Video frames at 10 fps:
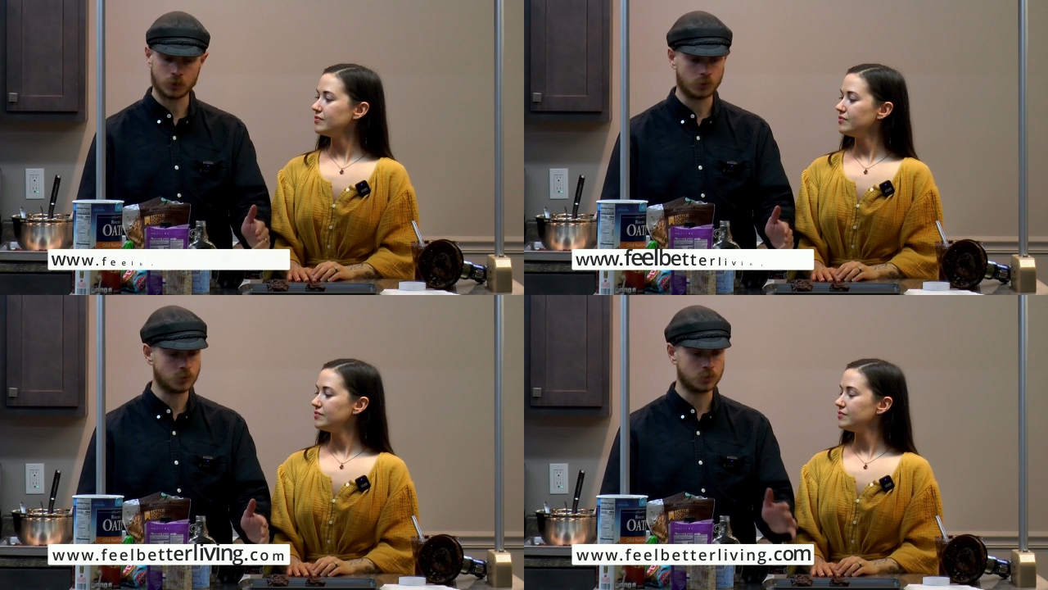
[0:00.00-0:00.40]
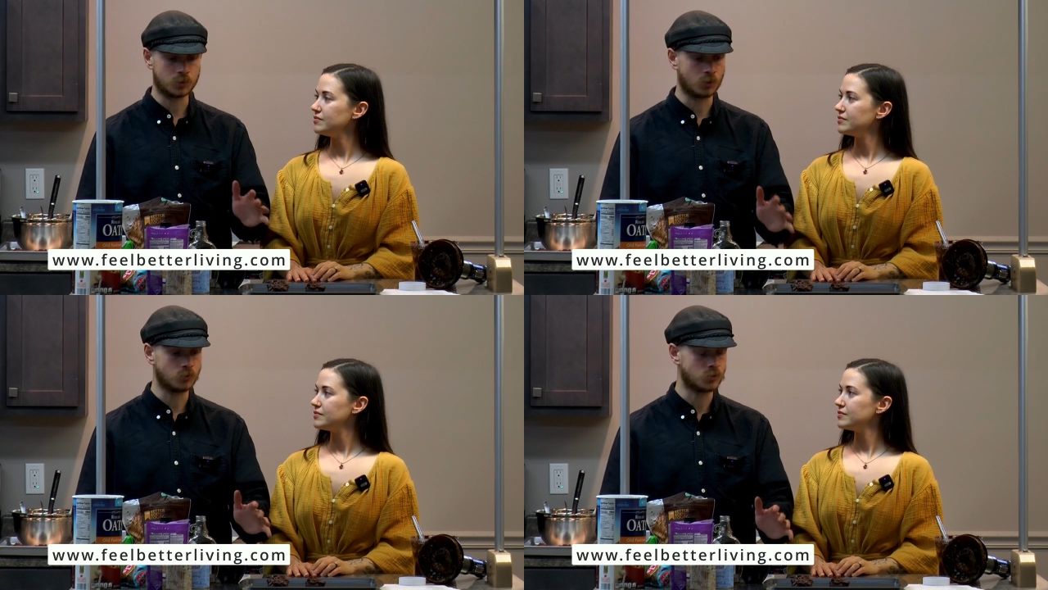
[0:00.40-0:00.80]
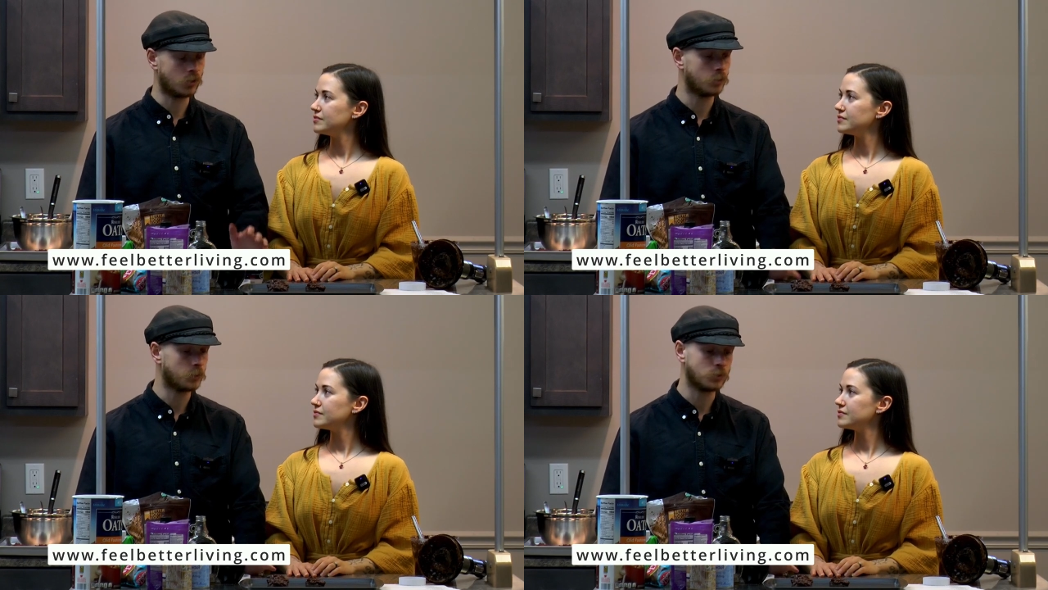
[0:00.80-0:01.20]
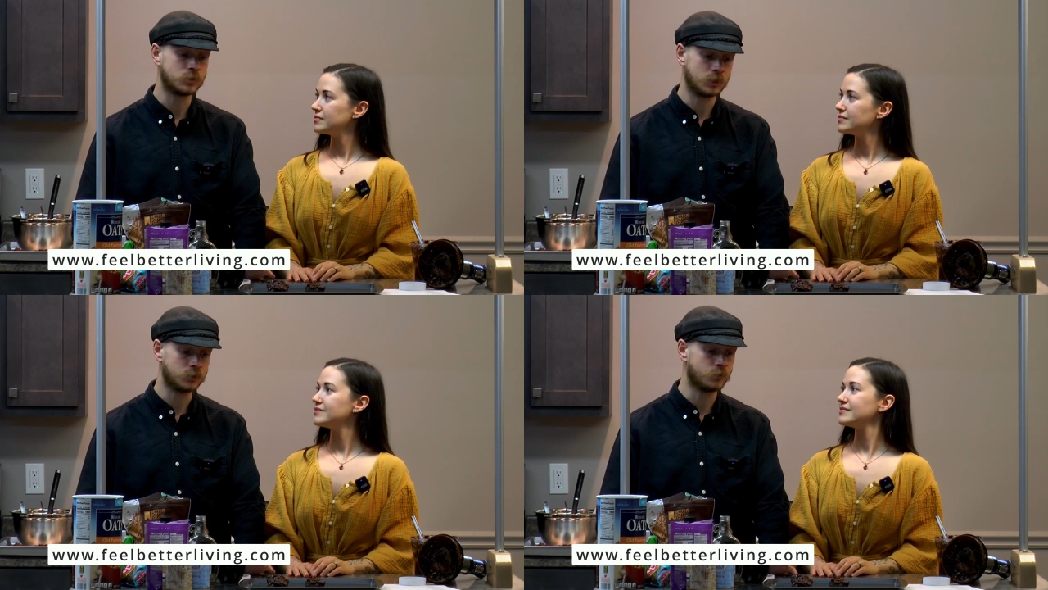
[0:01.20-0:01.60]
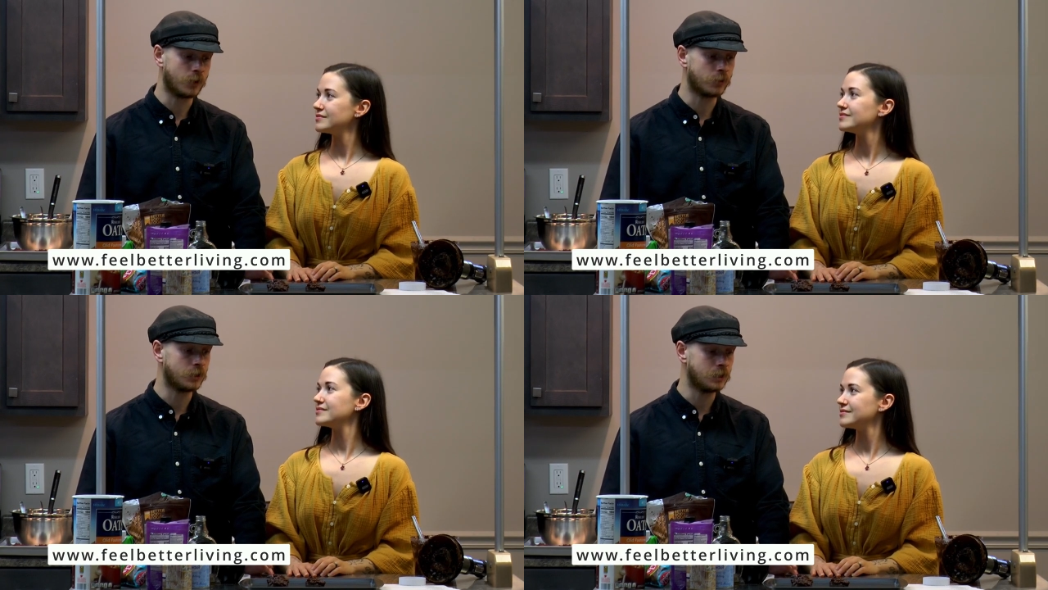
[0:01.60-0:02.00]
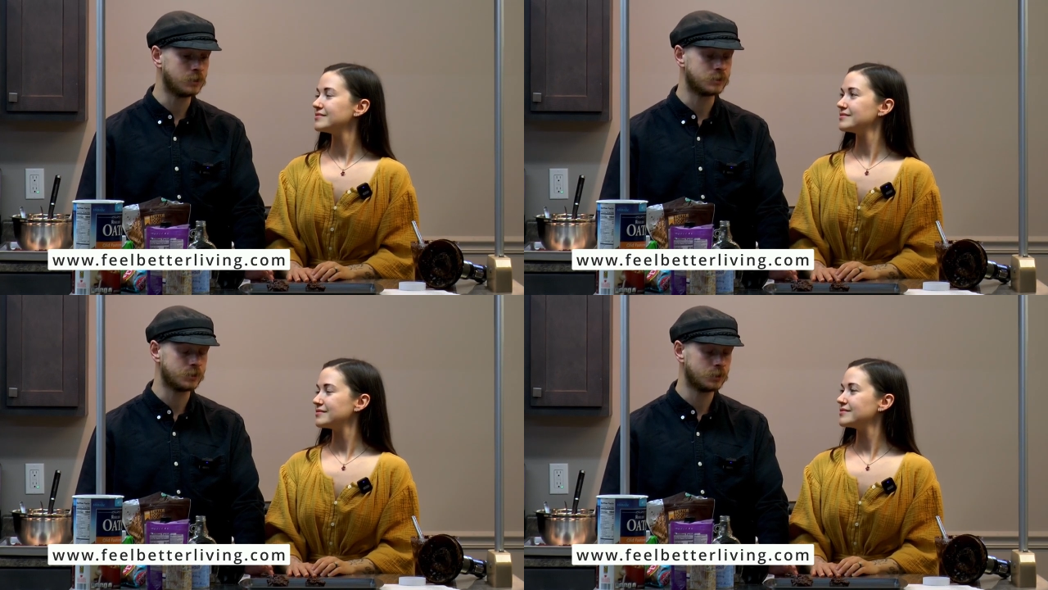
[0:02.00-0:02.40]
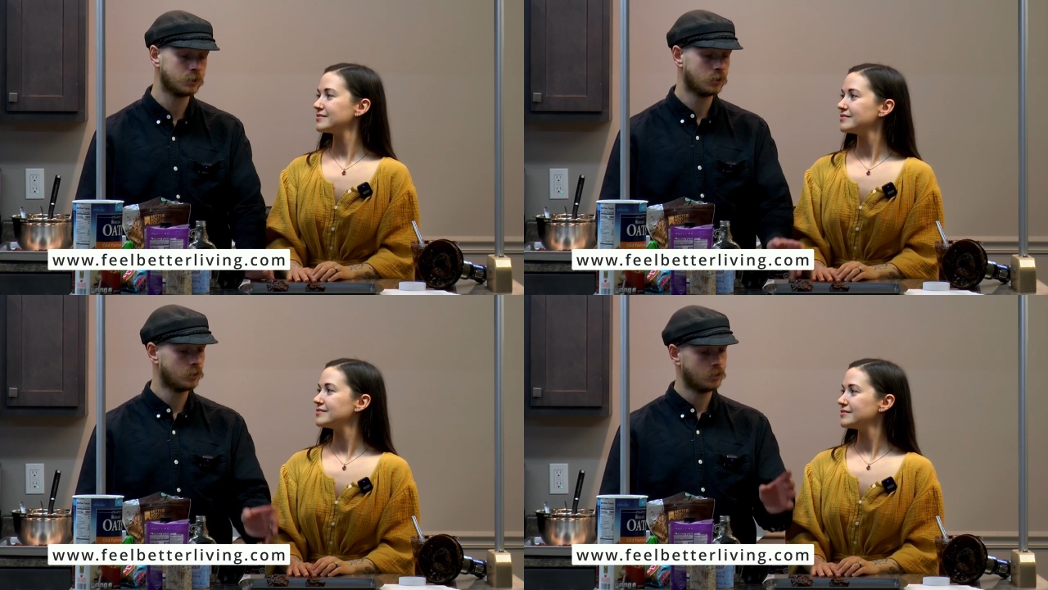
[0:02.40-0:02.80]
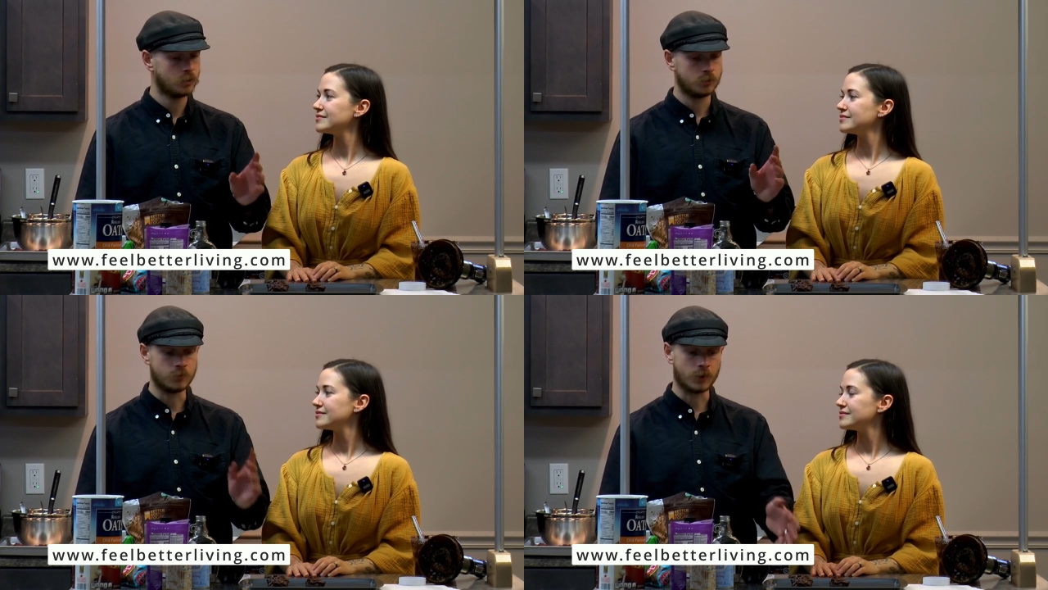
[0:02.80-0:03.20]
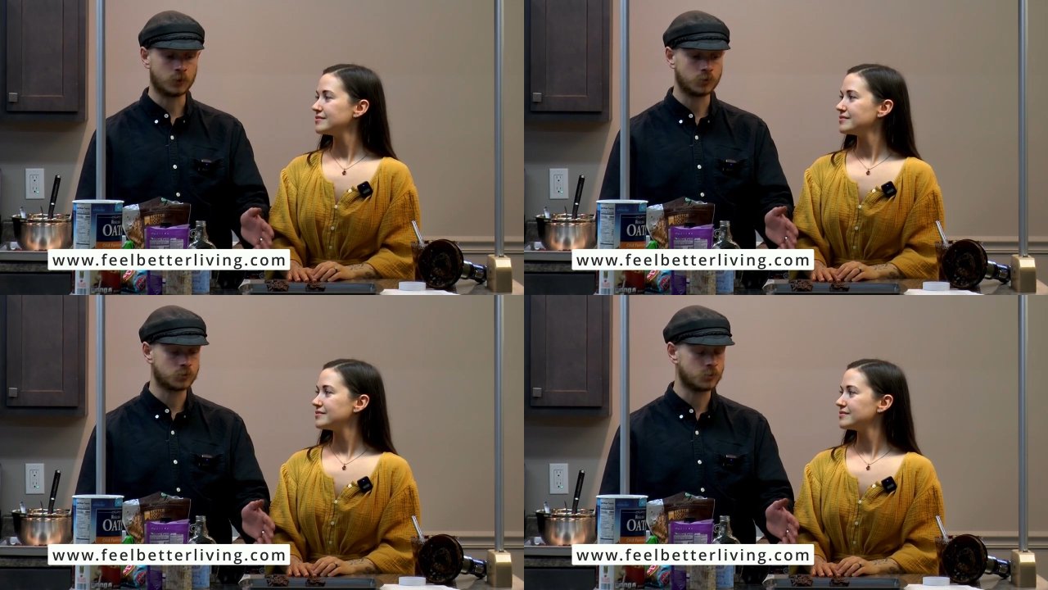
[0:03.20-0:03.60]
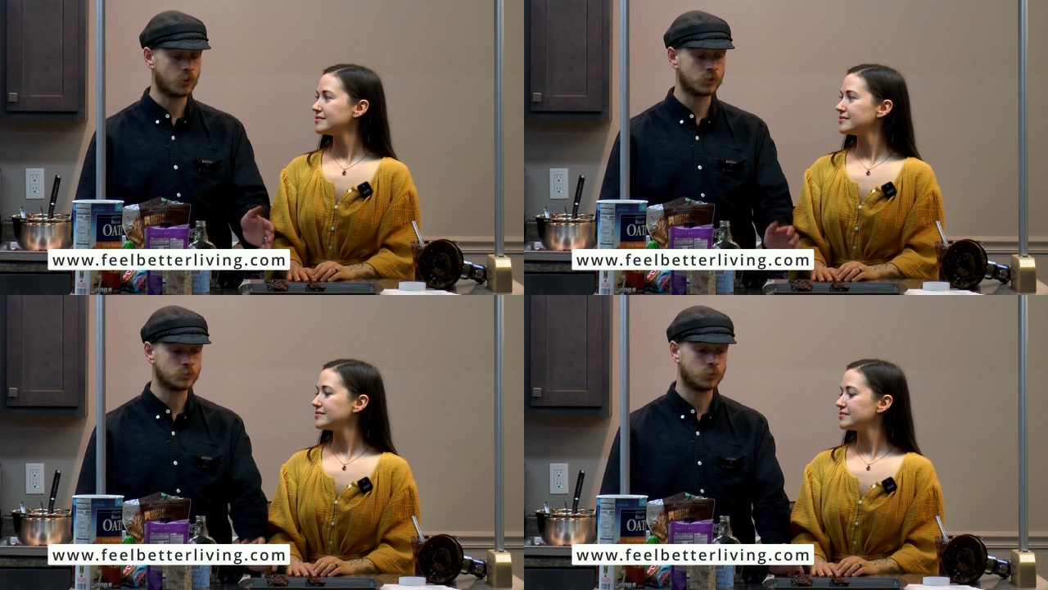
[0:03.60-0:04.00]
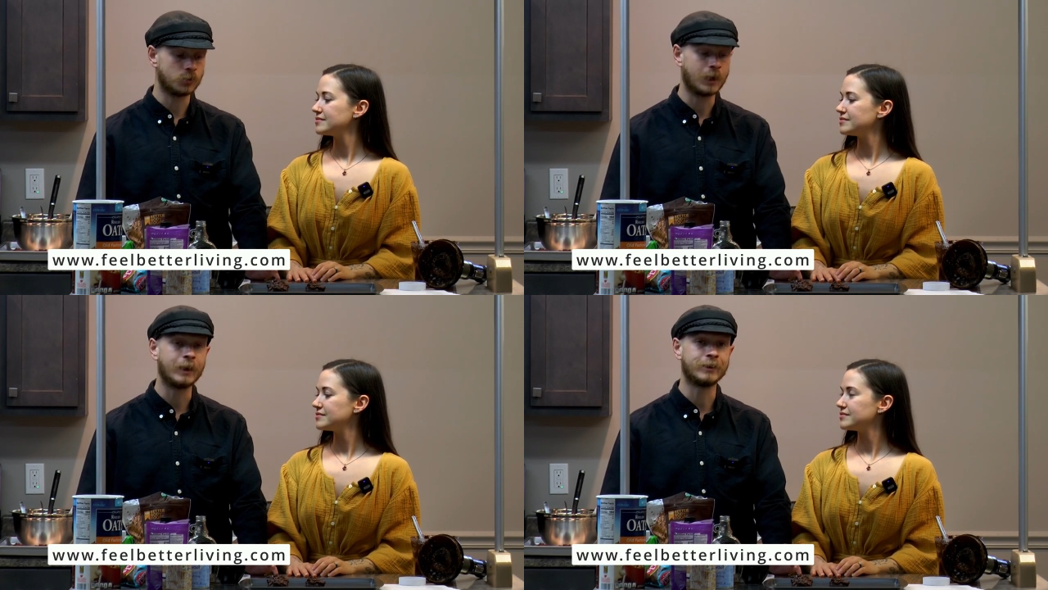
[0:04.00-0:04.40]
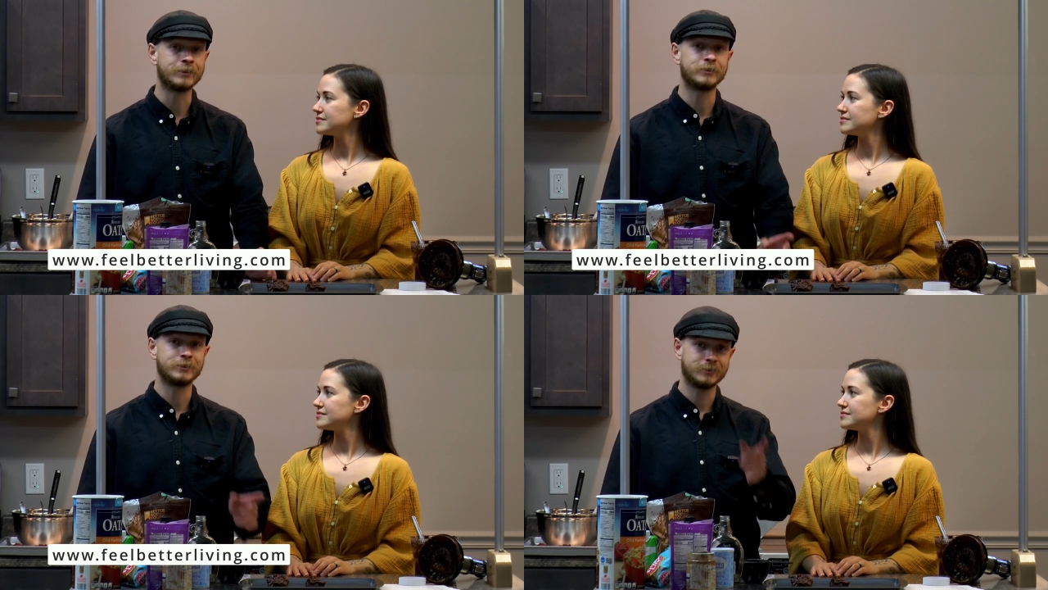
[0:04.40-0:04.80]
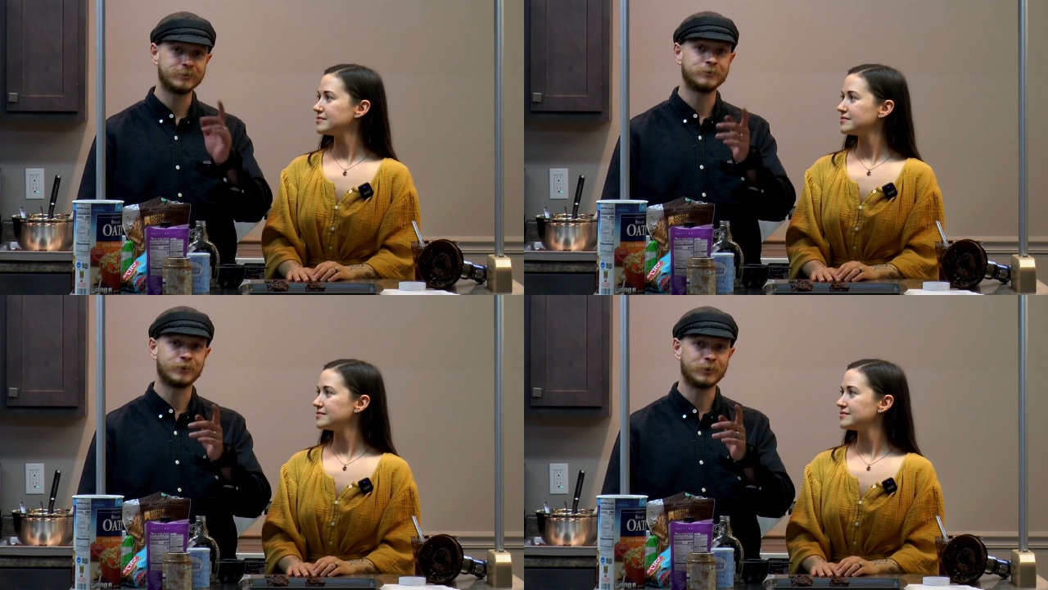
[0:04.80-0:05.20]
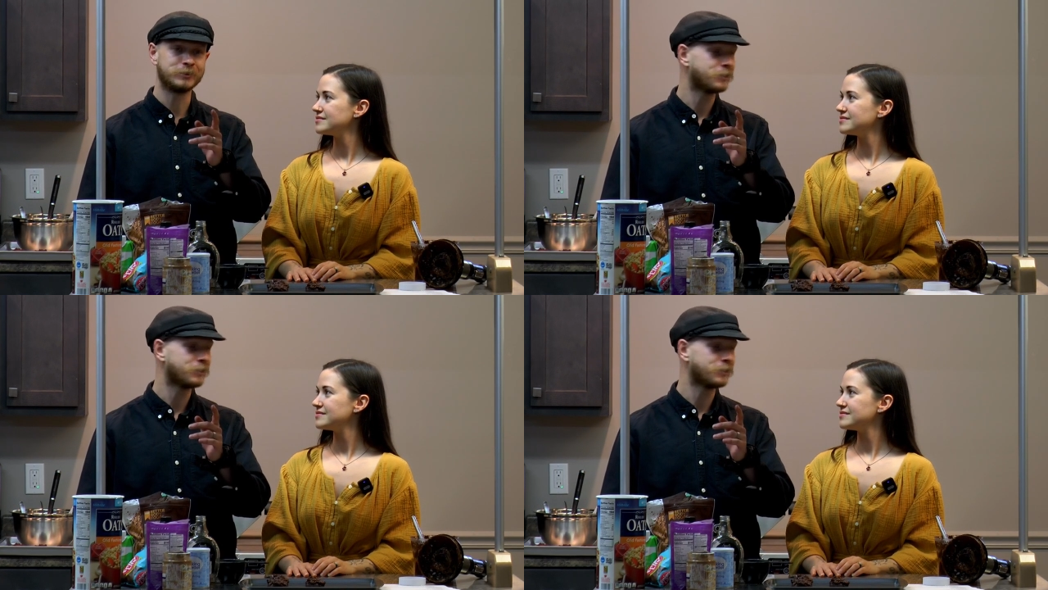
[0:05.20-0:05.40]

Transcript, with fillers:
Speaker 1: encourage you to go and try it because it is very easy, it's very customizable, and very